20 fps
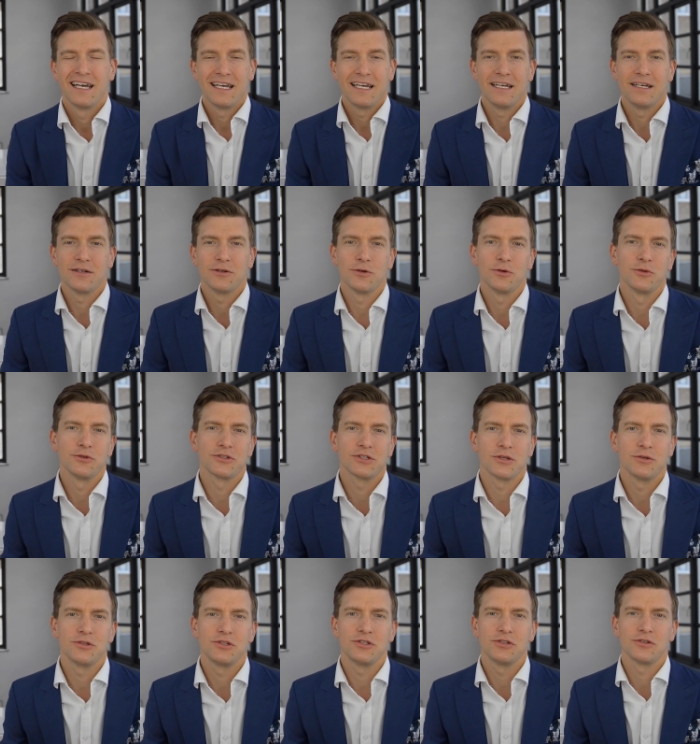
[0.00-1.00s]
It
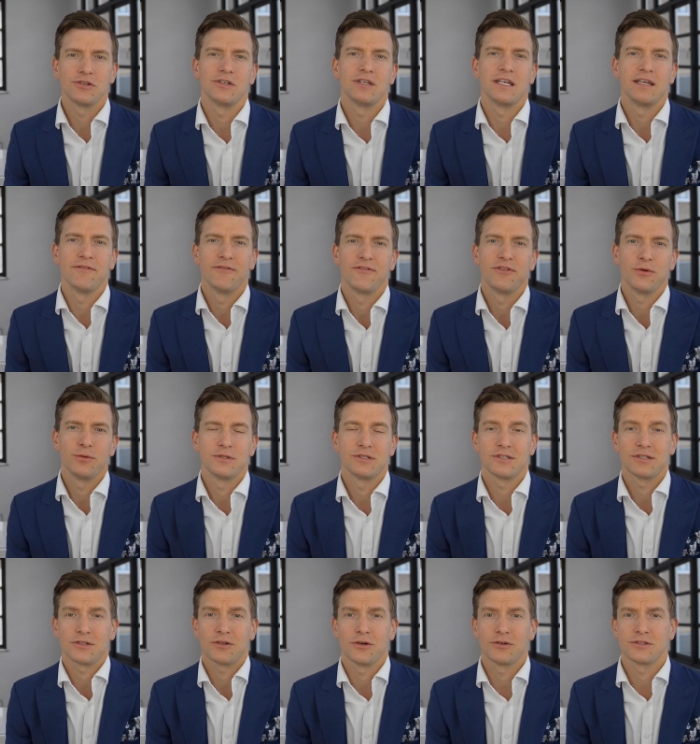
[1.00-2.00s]
also shouldn't influence
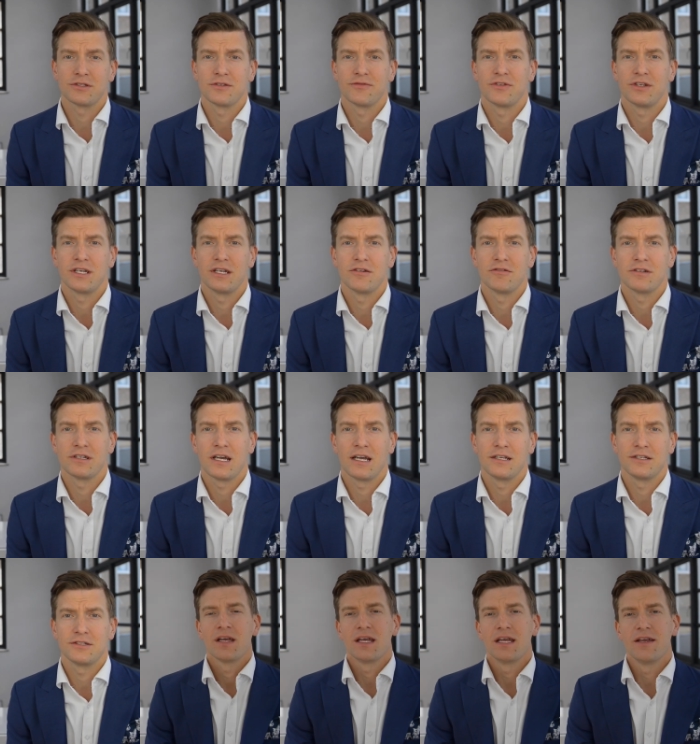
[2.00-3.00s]
the cost of the hearing
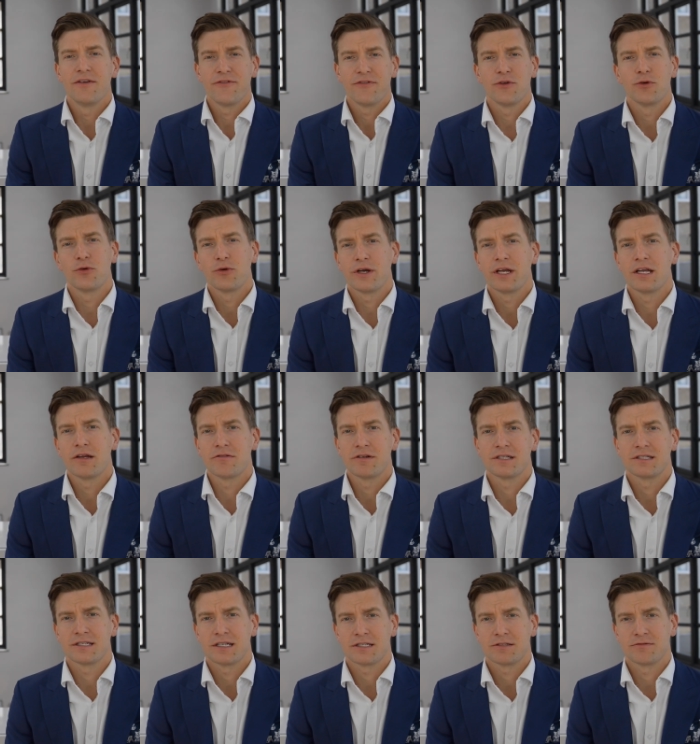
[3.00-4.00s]
aid. If your
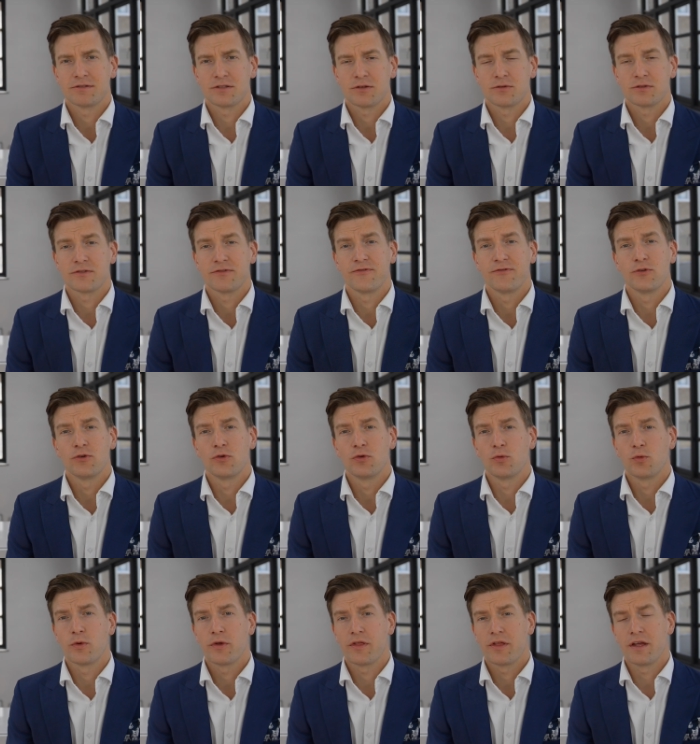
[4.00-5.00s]
hearing test results fall
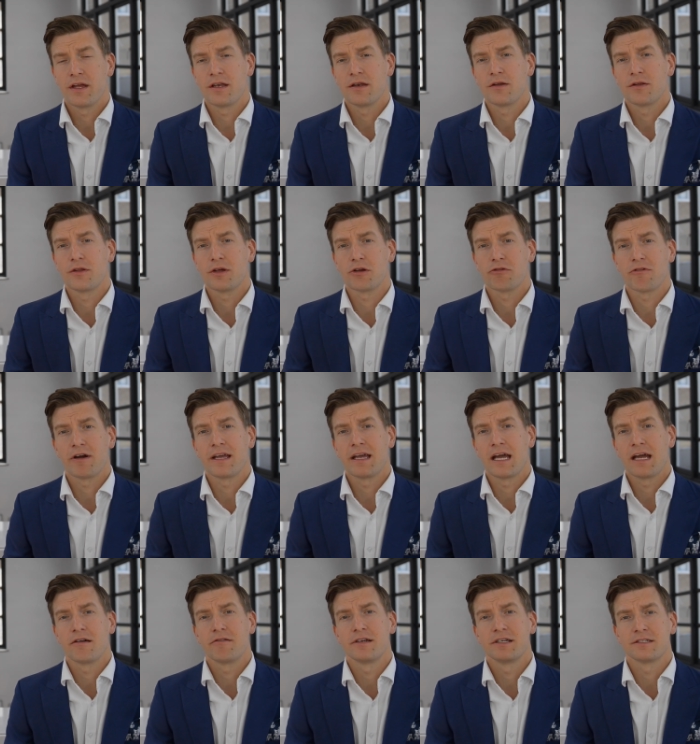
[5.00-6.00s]
within the grey
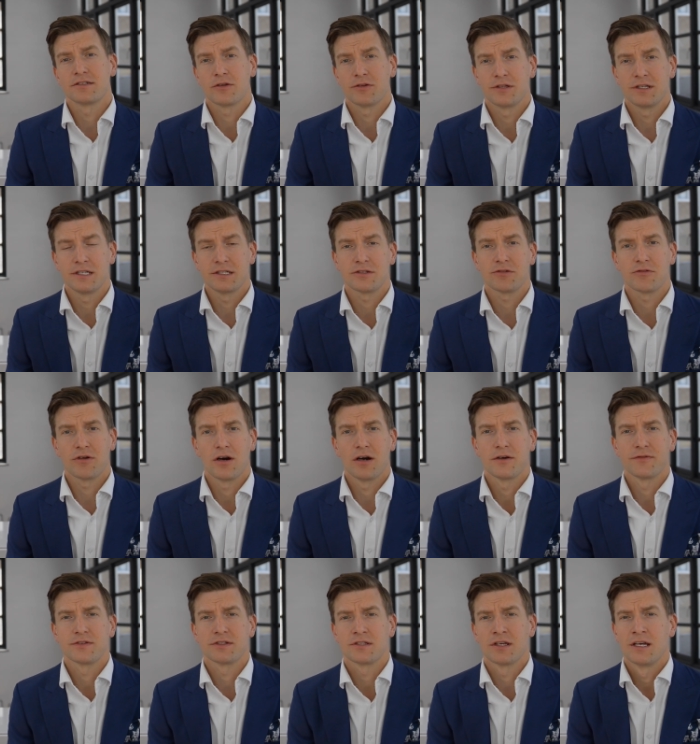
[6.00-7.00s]
areas on these
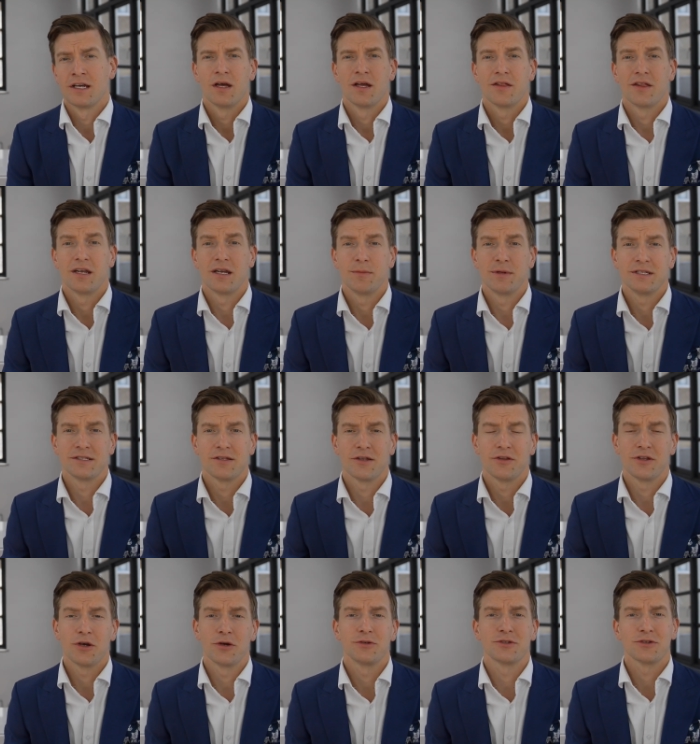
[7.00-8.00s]
graphs, then it means that
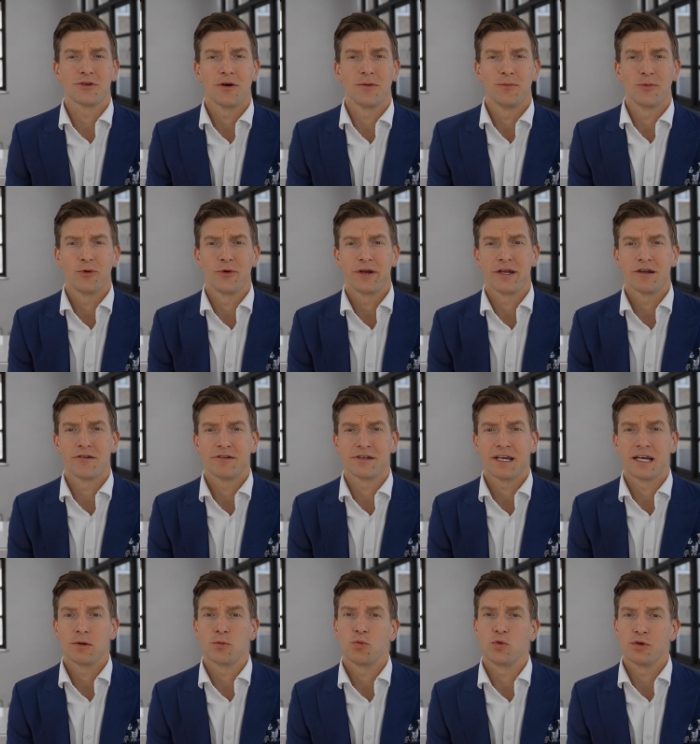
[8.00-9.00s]
the Oticon More hearing
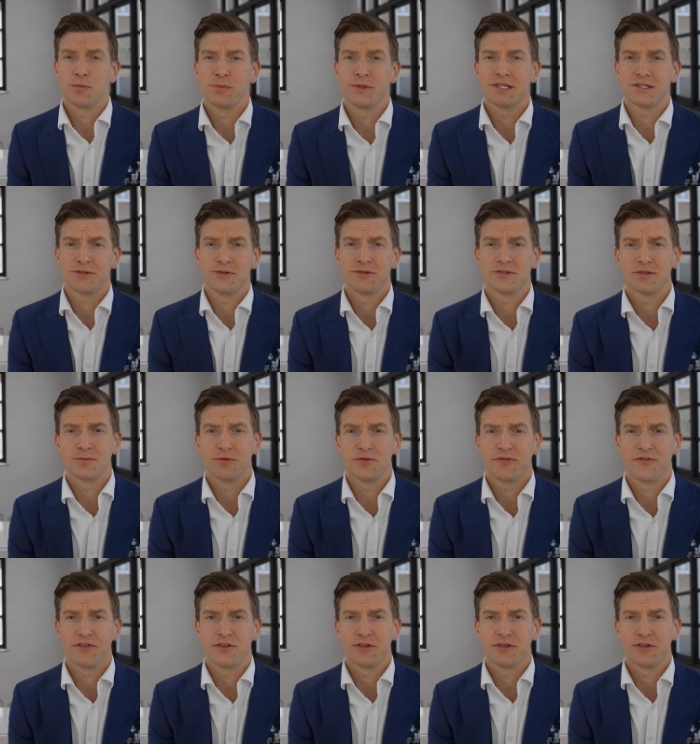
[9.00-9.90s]
aid would be suitable for